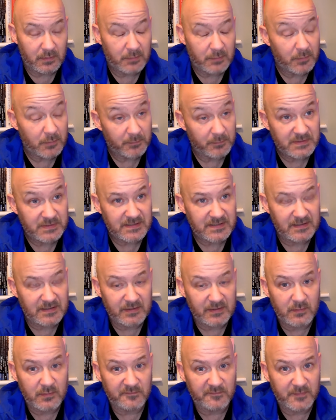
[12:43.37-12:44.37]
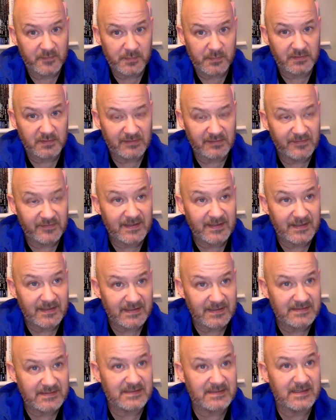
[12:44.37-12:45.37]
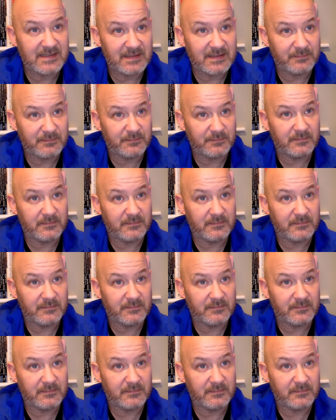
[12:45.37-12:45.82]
He wasn't particularly comfortable defending today,